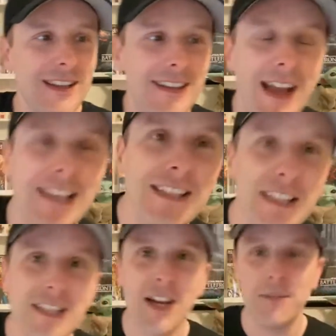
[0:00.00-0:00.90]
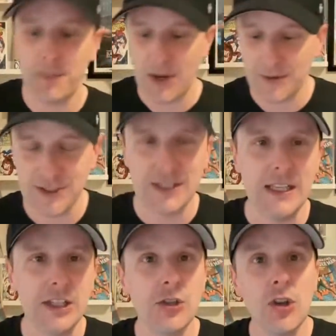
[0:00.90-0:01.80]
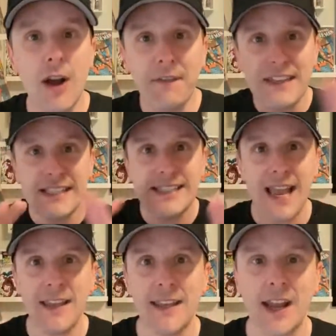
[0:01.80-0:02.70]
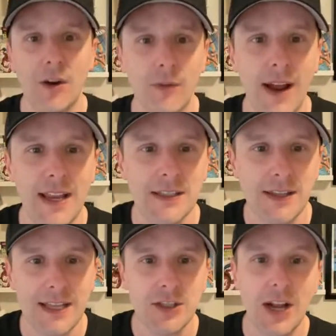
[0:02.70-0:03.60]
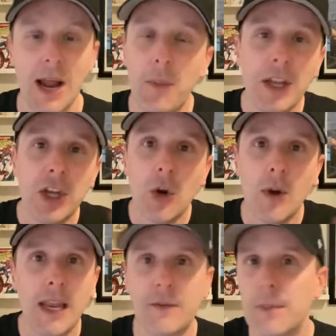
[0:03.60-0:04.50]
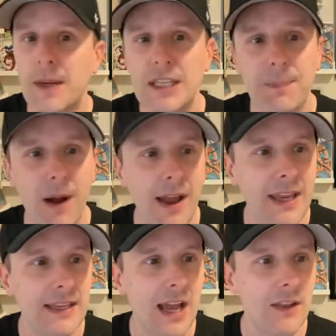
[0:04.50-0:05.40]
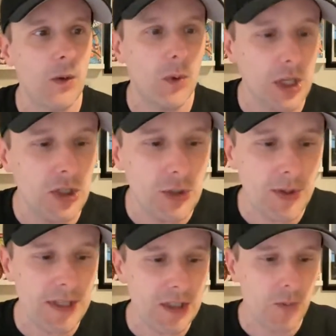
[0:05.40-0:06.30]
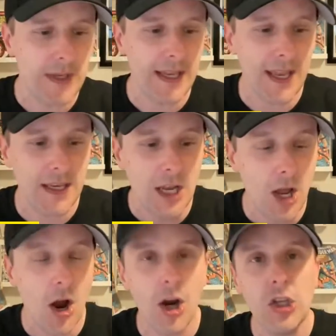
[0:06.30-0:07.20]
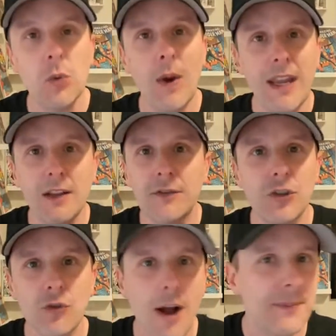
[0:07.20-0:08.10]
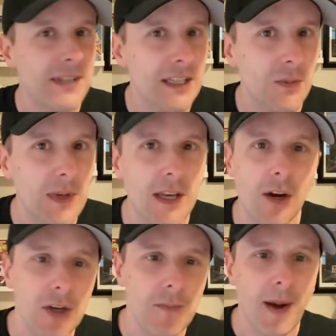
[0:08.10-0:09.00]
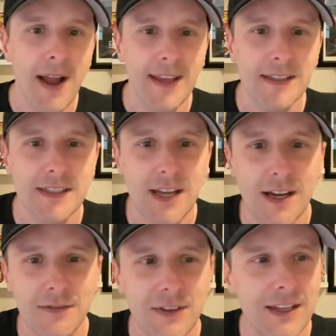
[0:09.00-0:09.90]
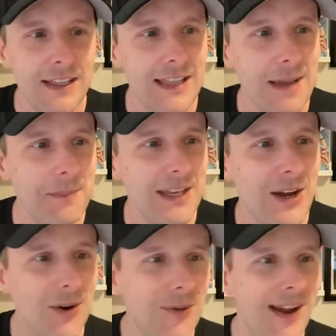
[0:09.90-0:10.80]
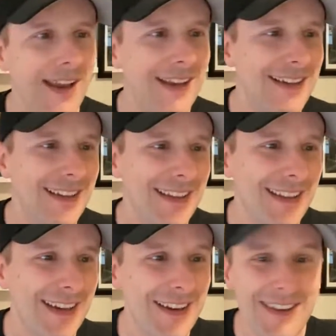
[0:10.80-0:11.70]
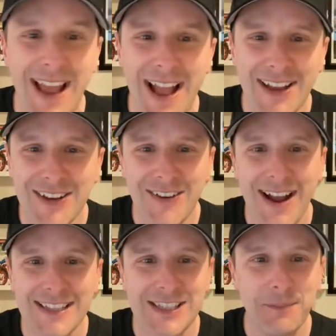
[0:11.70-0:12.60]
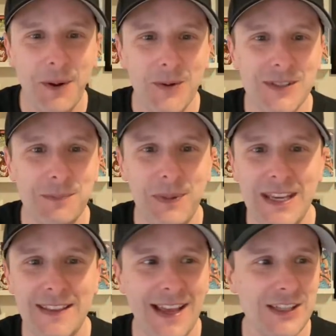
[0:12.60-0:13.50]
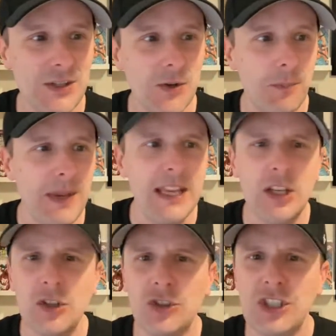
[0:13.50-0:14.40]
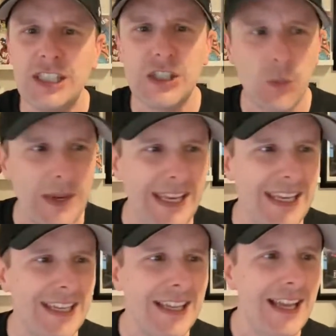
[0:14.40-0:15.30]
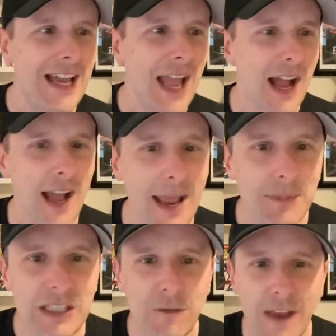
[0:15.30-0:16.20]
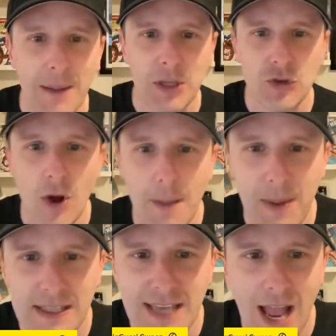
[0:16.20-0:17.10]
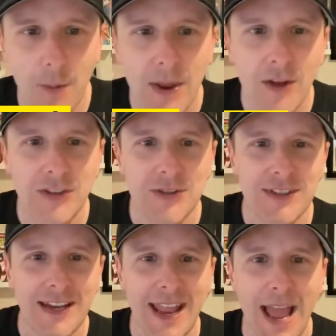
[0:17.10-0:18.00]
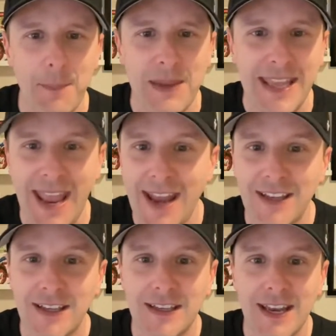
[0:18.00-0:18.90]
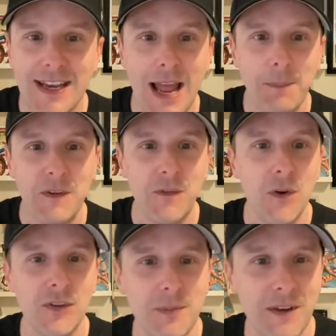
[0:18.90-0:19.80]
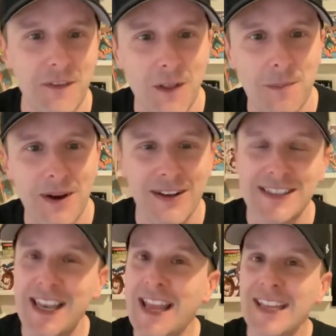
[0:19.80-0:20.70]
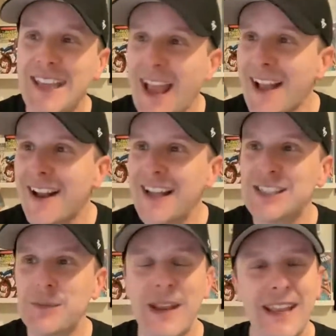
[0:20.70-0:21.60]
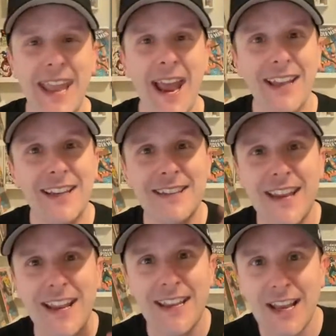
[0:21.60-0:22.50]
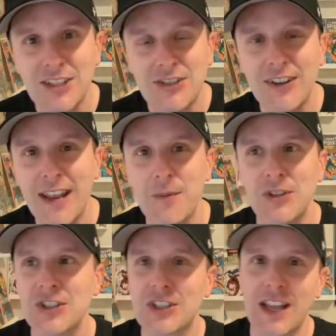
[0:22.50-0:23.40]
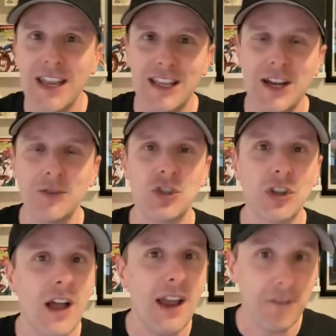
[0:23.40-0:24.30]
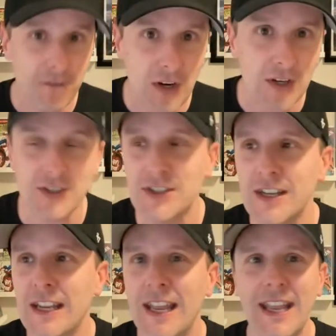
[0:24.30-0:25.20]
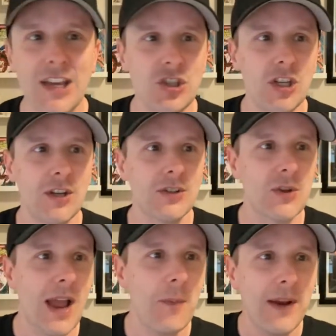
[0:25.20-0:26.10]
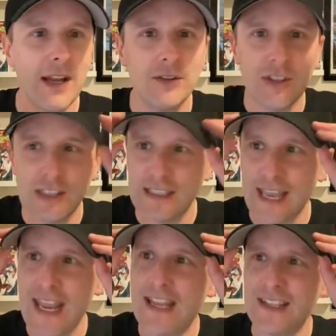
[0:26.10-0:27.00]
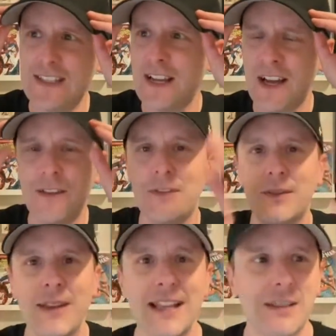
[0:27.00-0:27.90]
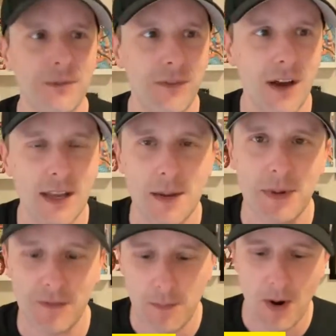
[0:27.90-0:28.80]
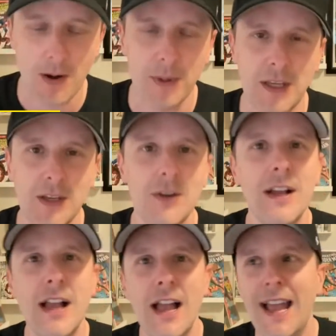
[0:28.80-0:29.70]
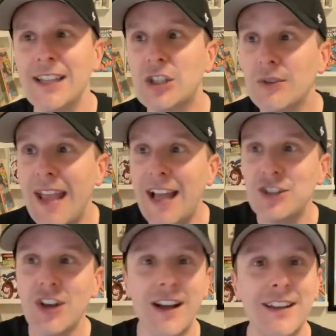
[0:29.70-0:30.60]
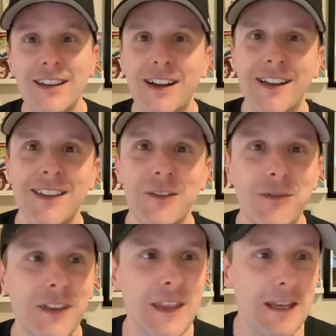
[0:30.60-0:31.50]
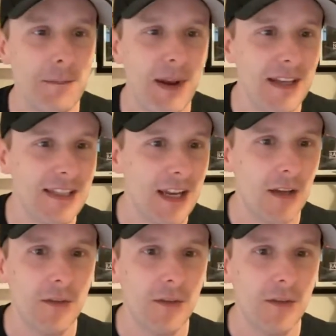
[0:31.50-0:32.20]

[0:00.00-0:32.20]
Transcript: Nicely done, Bones. So you got the set now, right? So that's good. I want to know what everybody's buying now. Like, what are you doing this weekend? Are you waiting for drops next week? Are you buying stuff? Let me know, right? There you go. Yeah, congrats to Bones B. That's cool. Big Gucci Sween uh, MC Family Dropheads, how are we all doing today? Happy Canada Day and happy 4th to my fellow Americans. Yeah, guys, so we had Canada Day yesterday, which is like, you know, July 1st, in case you didn't know. So I went out to the lake and stuff and we had some fun, had a bit of a barbecue. And so, yeah, uh, uh, the, the Independence Day